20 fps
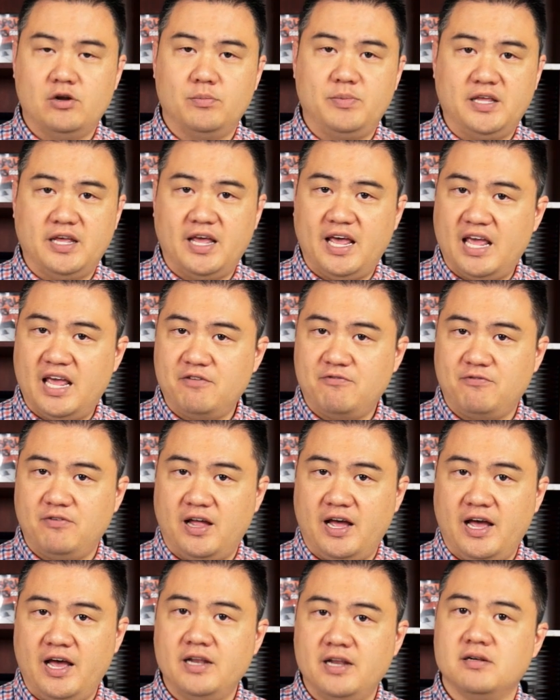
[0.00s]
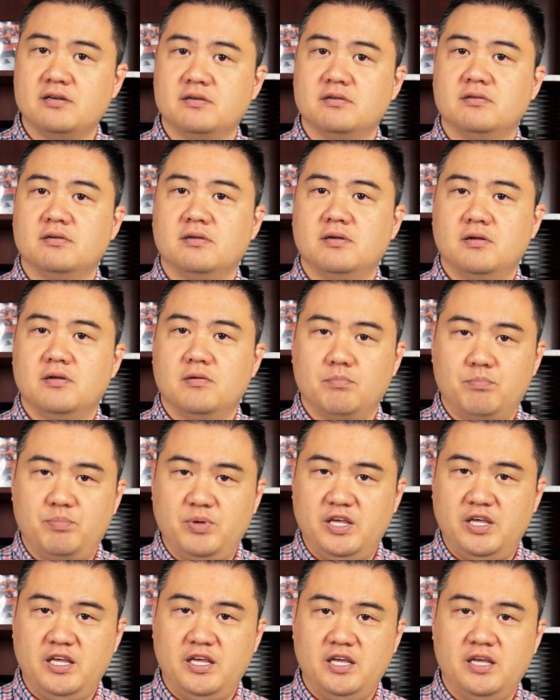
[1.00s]
will be A flat,
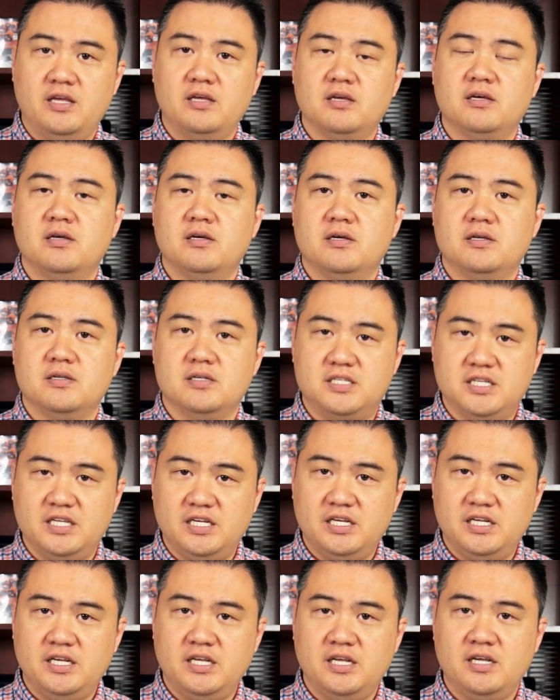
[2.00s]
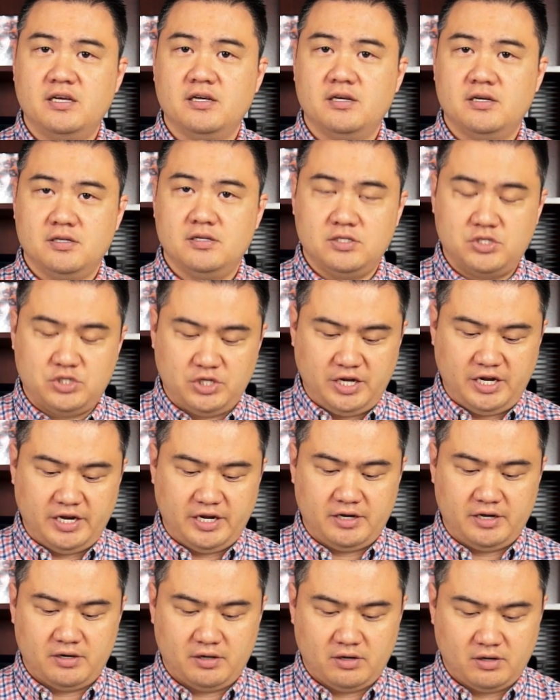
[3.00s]
B, D, G.
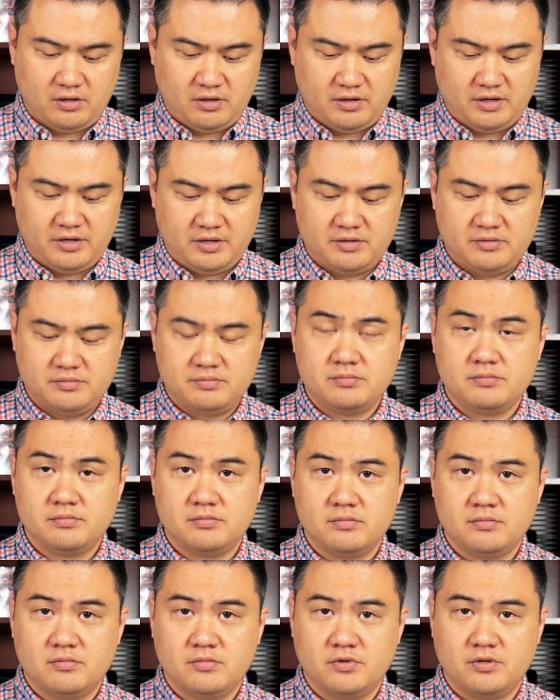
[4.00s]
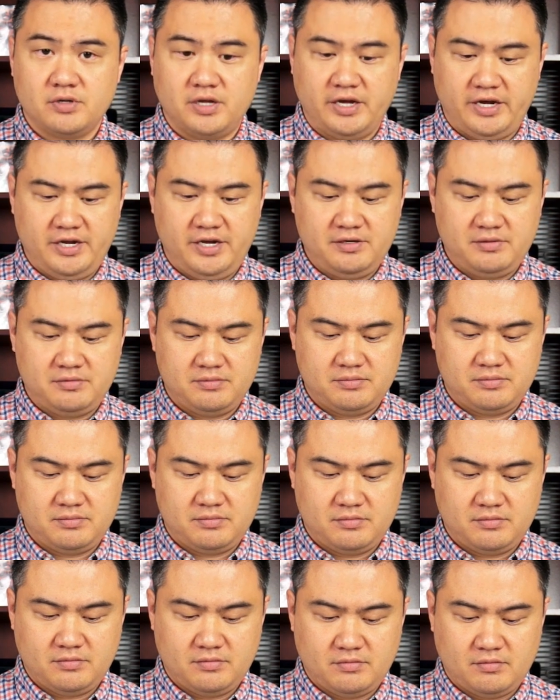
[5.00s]
Okay?
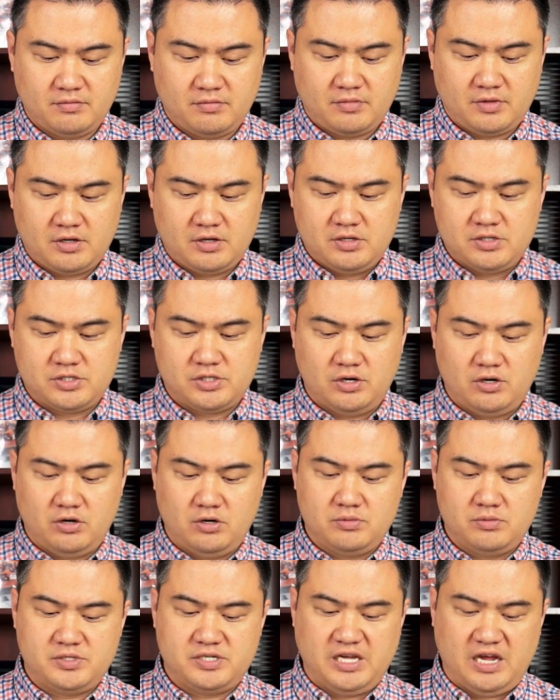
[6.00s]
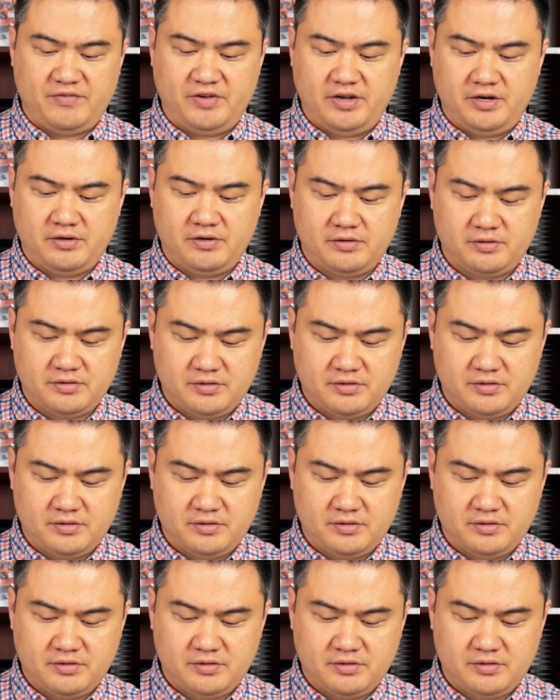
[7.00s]
So 7.